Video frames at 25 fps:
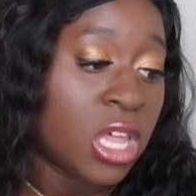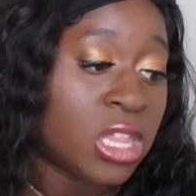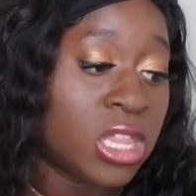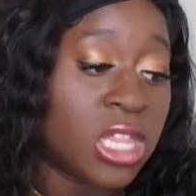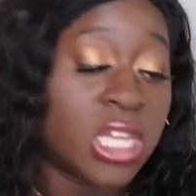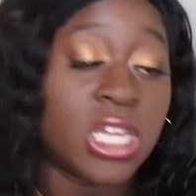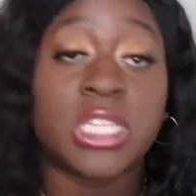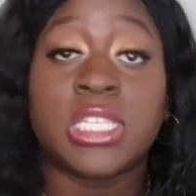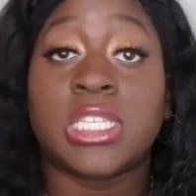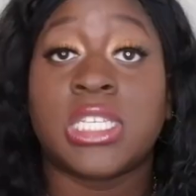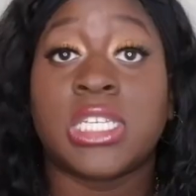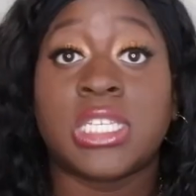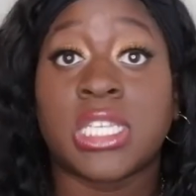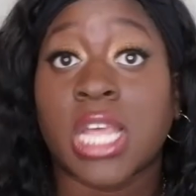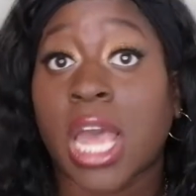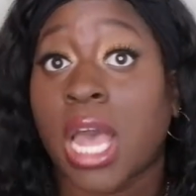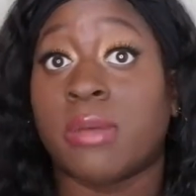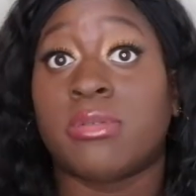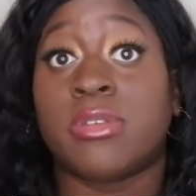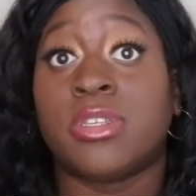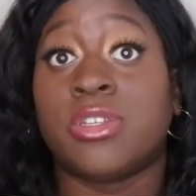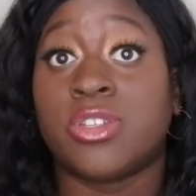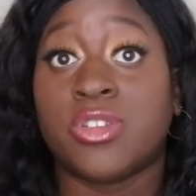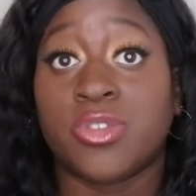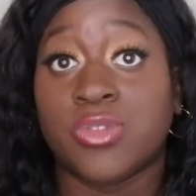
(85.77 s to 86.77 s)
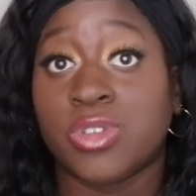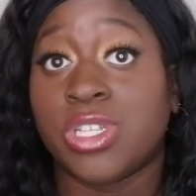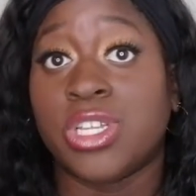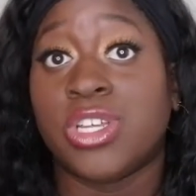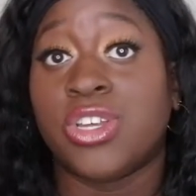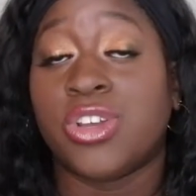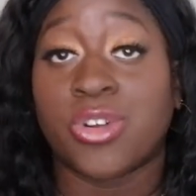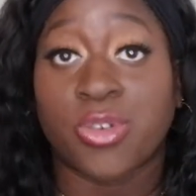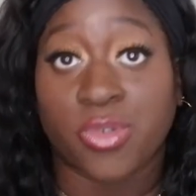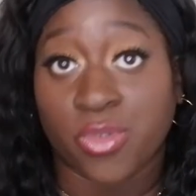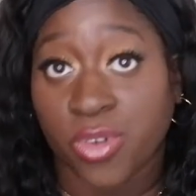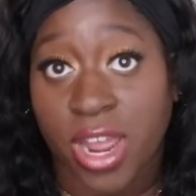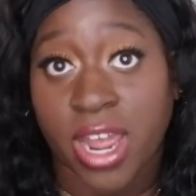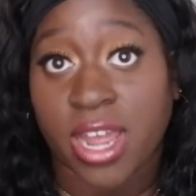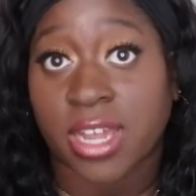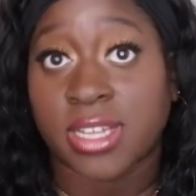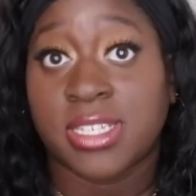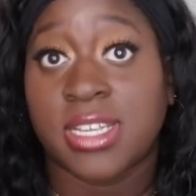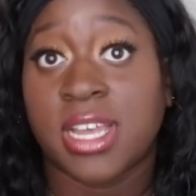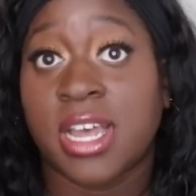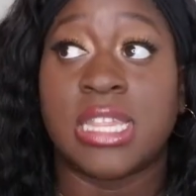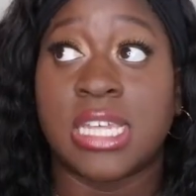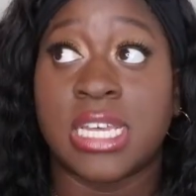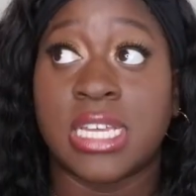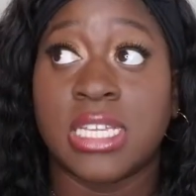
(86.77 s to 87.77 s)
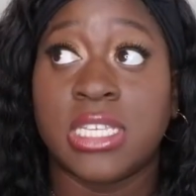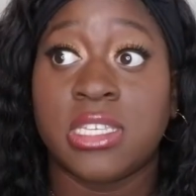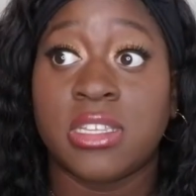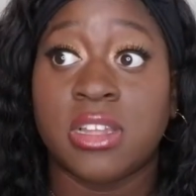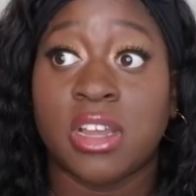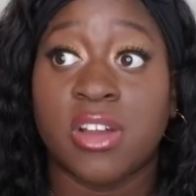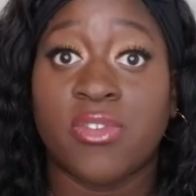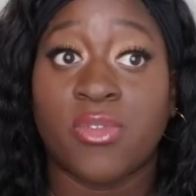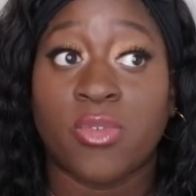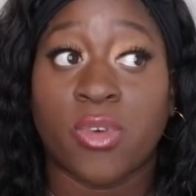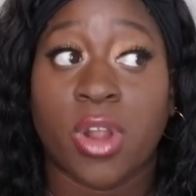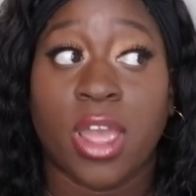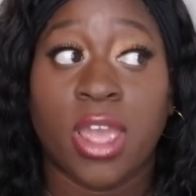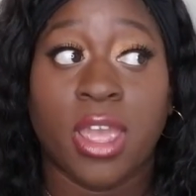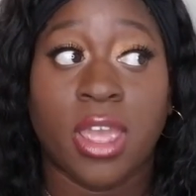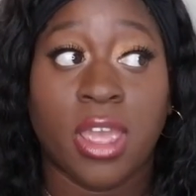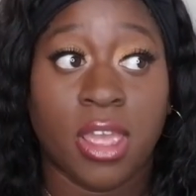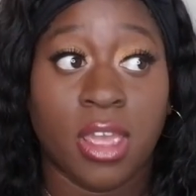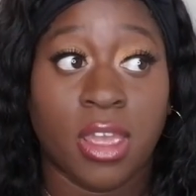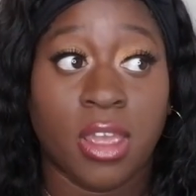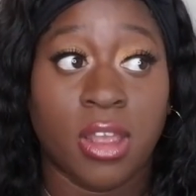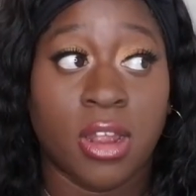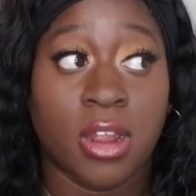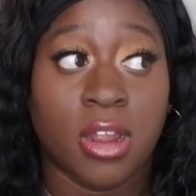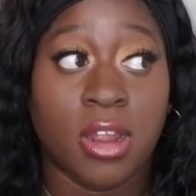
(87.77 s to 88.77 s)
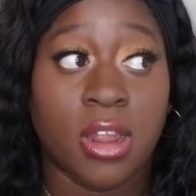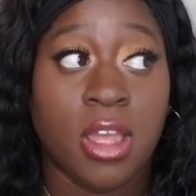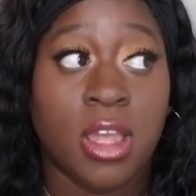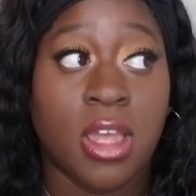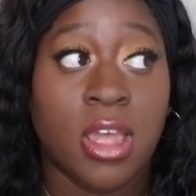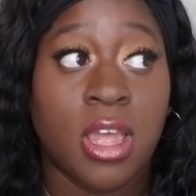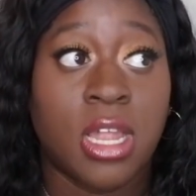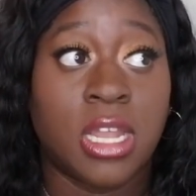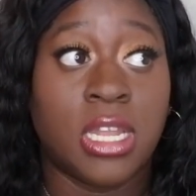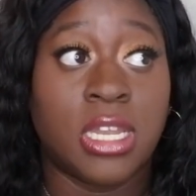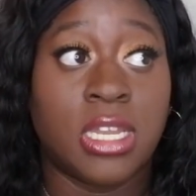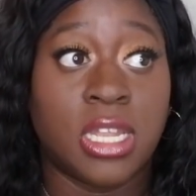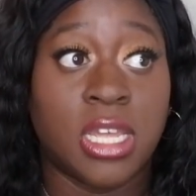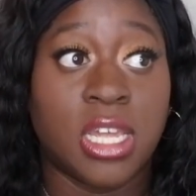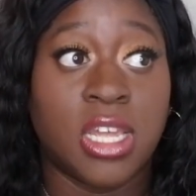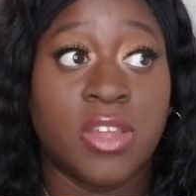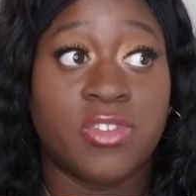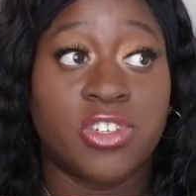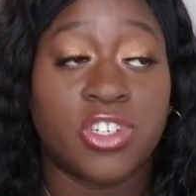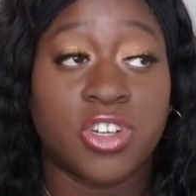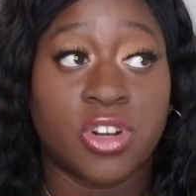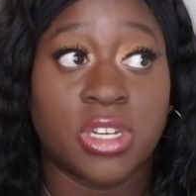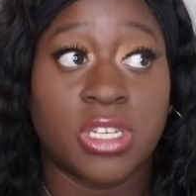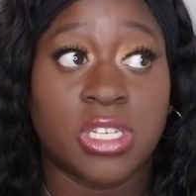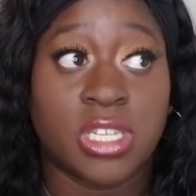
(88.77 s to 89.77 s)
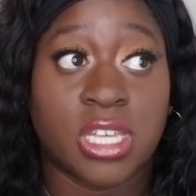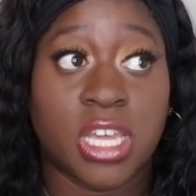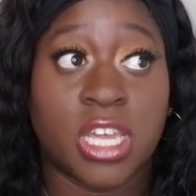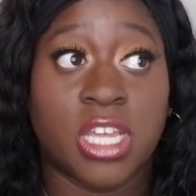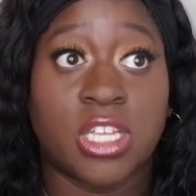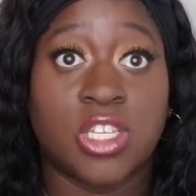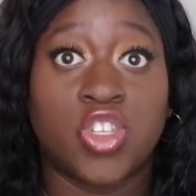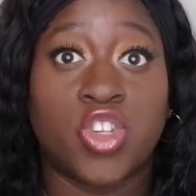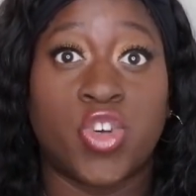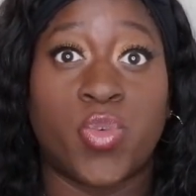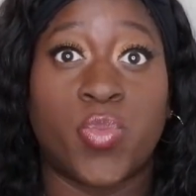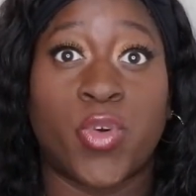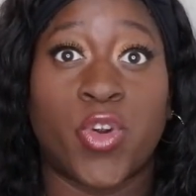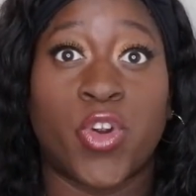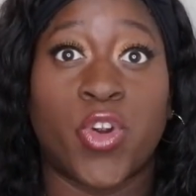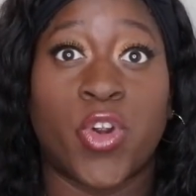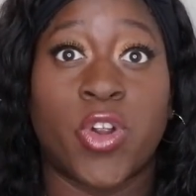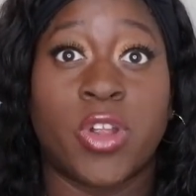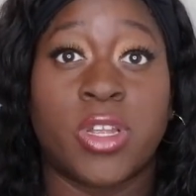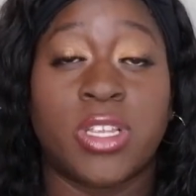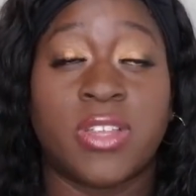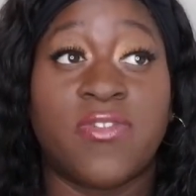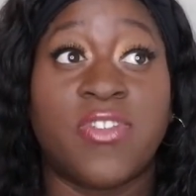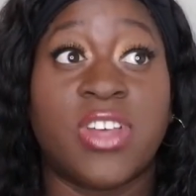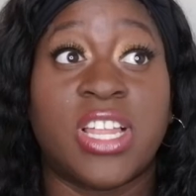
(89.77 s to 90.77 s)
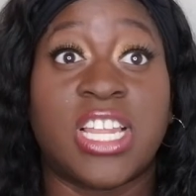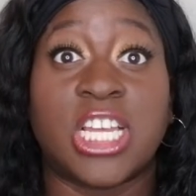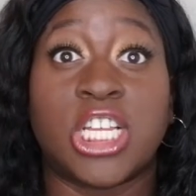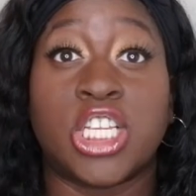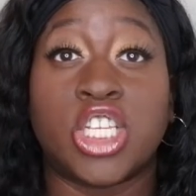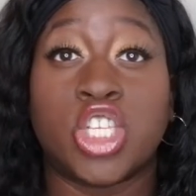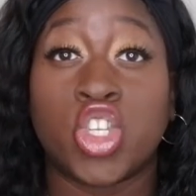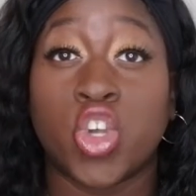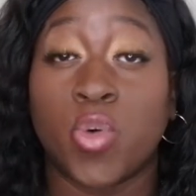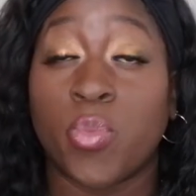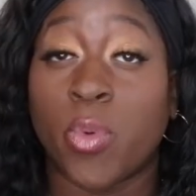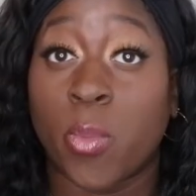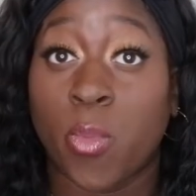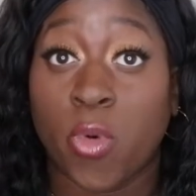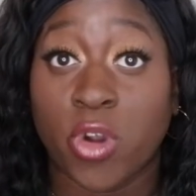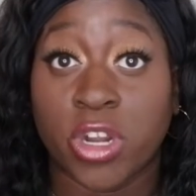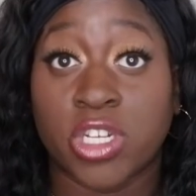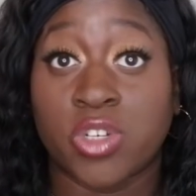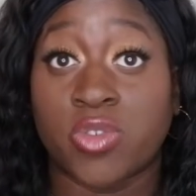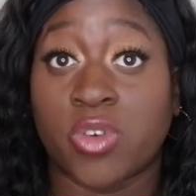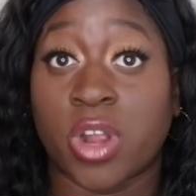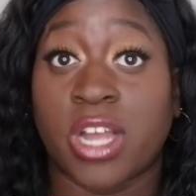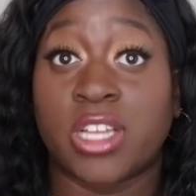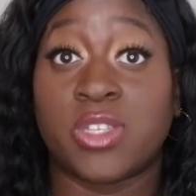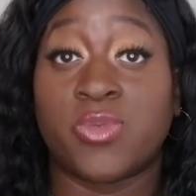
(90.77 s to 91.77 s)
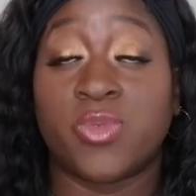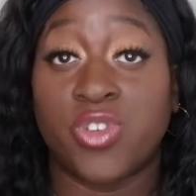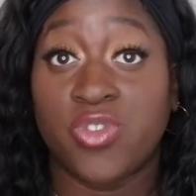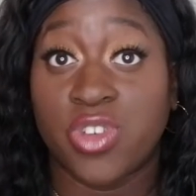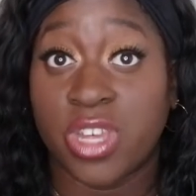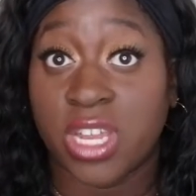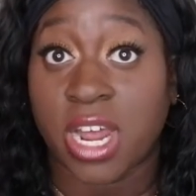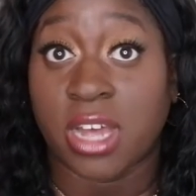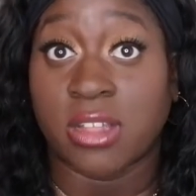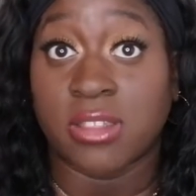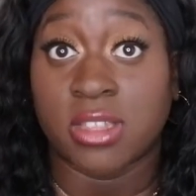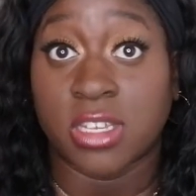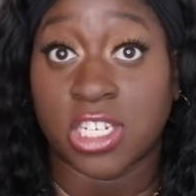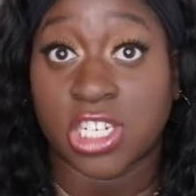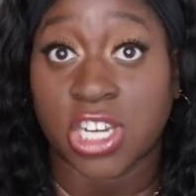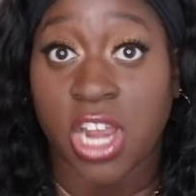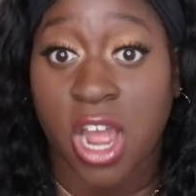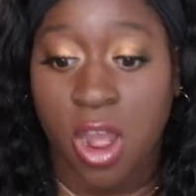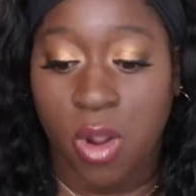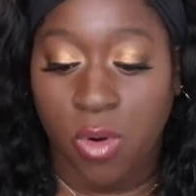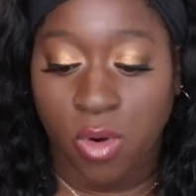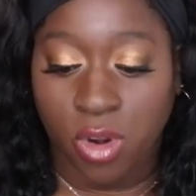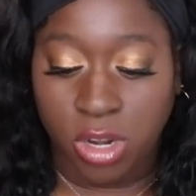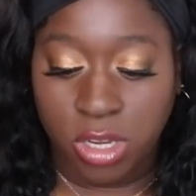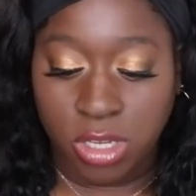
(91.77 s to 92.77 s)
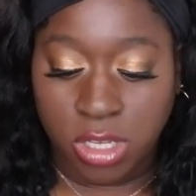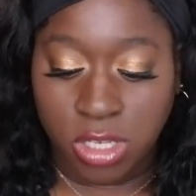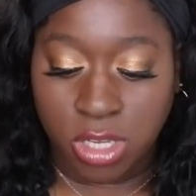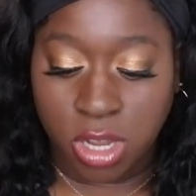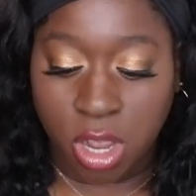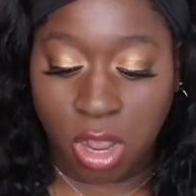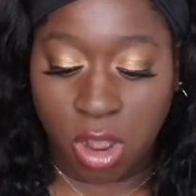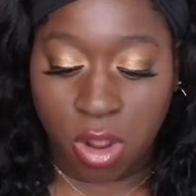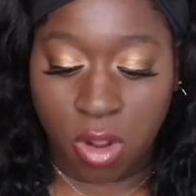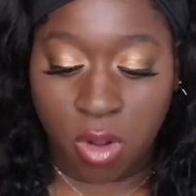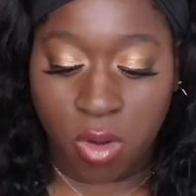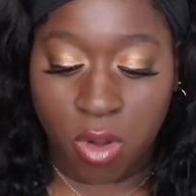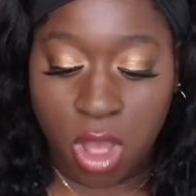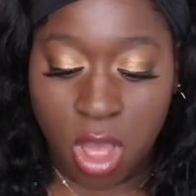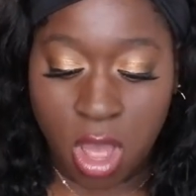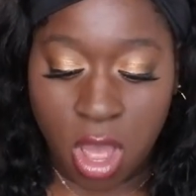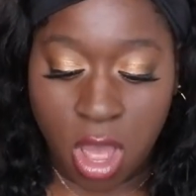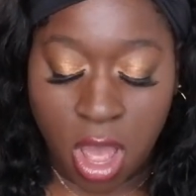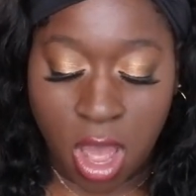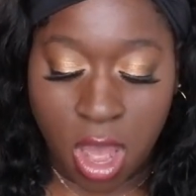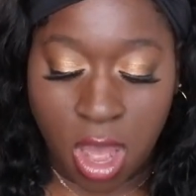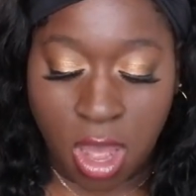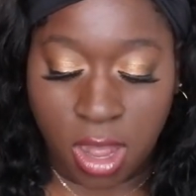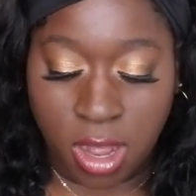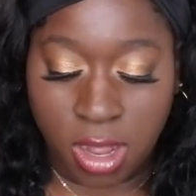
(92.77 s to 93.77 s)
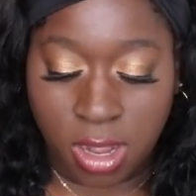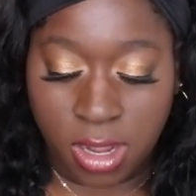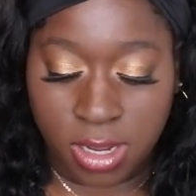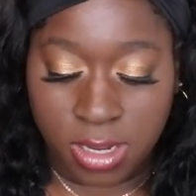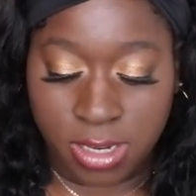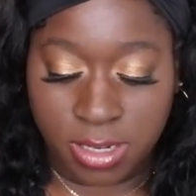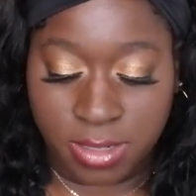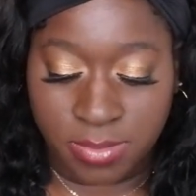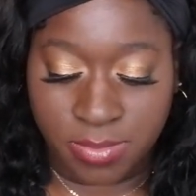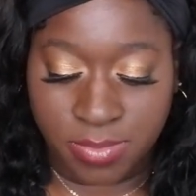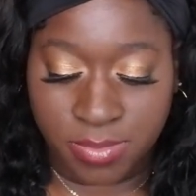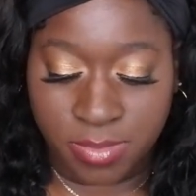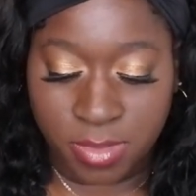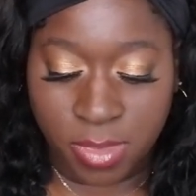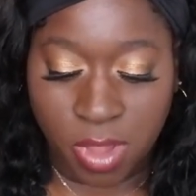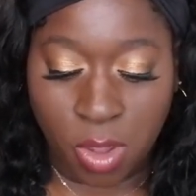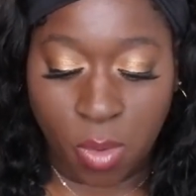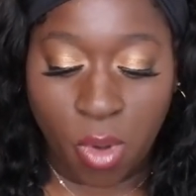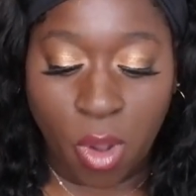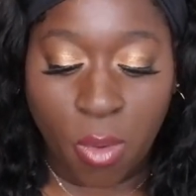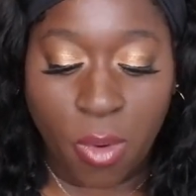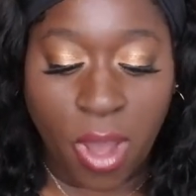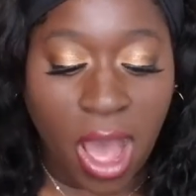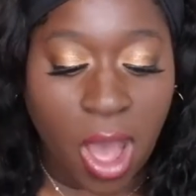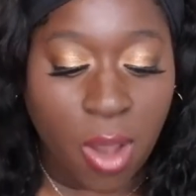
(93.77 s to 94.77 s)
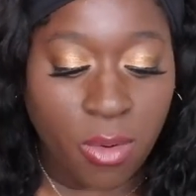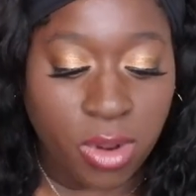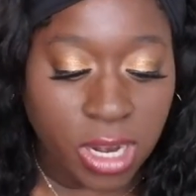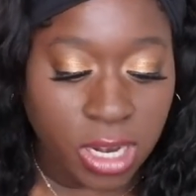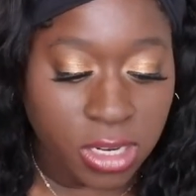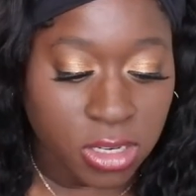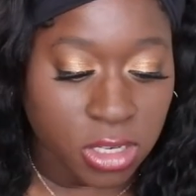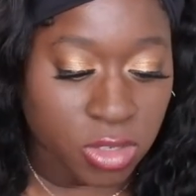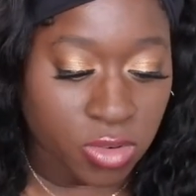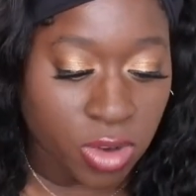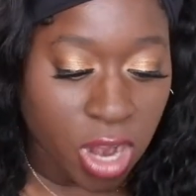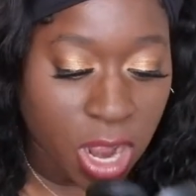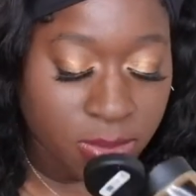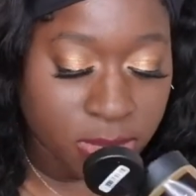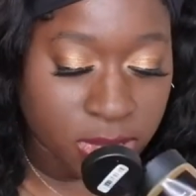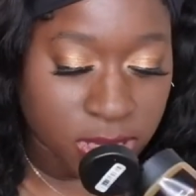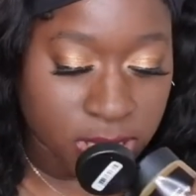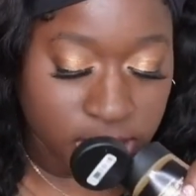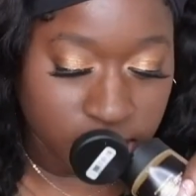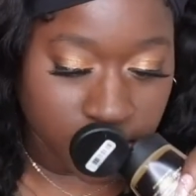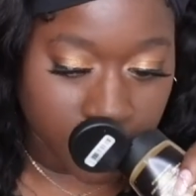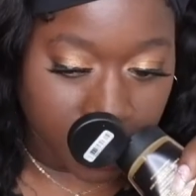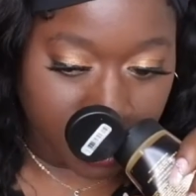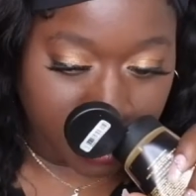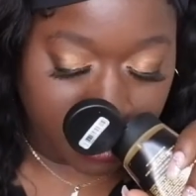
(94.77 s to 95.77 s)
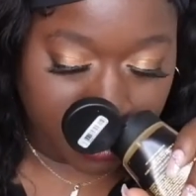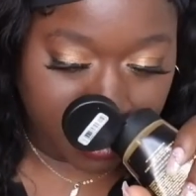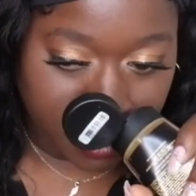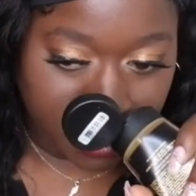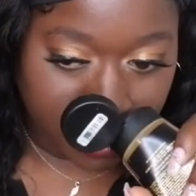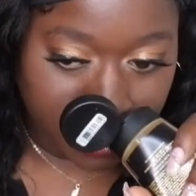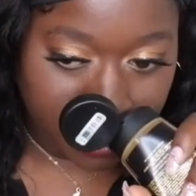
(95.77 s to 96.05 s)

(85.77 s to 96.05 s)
This is absolutely correct. This stuff right here leaves your skin super feeling super moisturized when you get out the shower. So, um, well, how would I describe this scent?